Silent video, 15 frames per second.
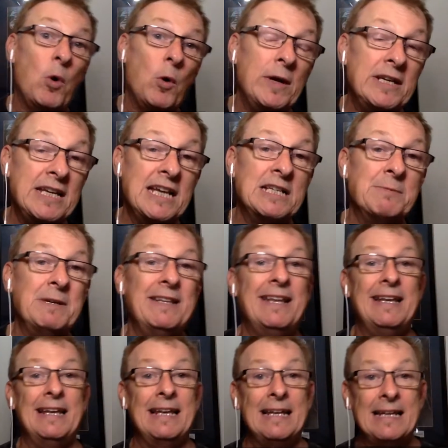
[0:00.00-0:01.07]
more engagement
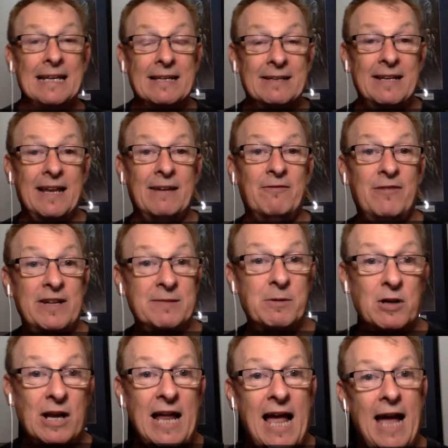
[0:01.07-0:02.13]
than than
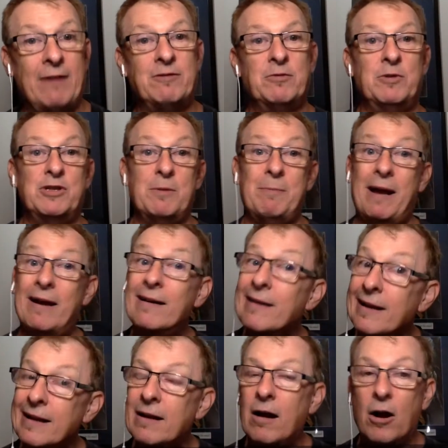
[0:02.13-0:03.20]
facebook lives which
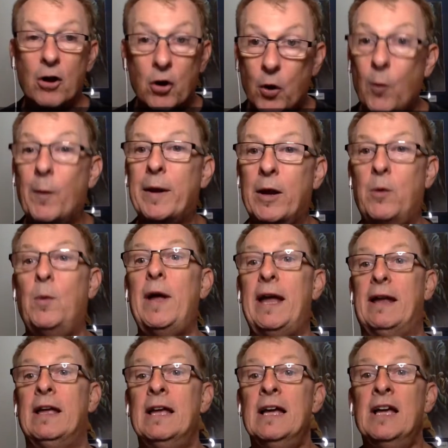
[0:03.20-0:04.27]
apparently are going
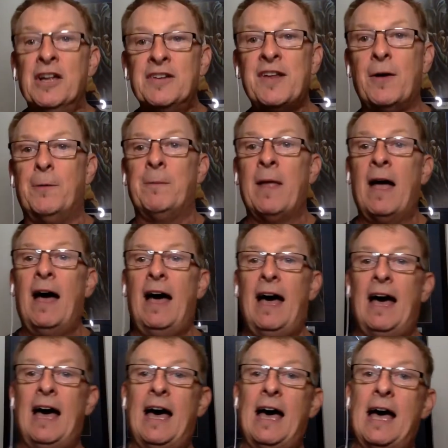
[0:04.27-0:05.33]
away so
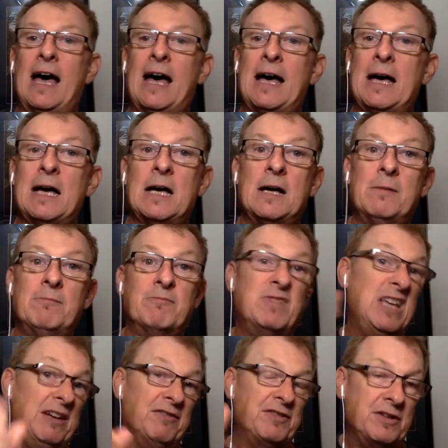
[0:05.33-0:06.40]
um
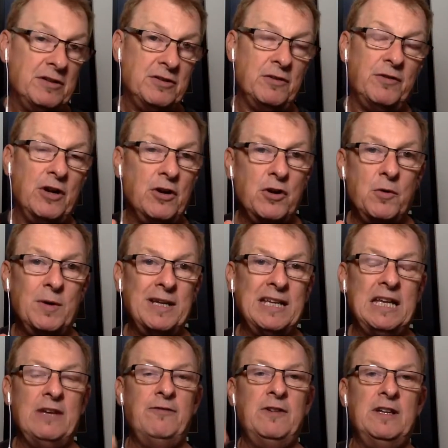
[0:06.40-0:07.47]
gifs so if you don't know what a
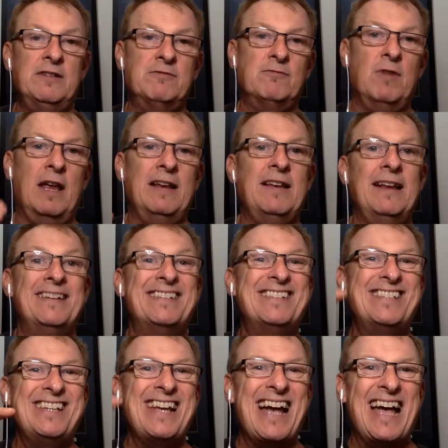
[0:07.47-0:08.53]
gif is it, it's
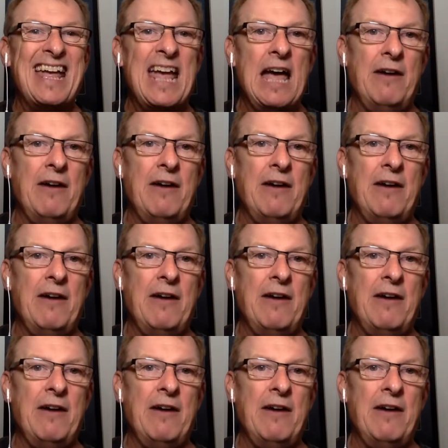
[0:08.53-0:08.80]
gif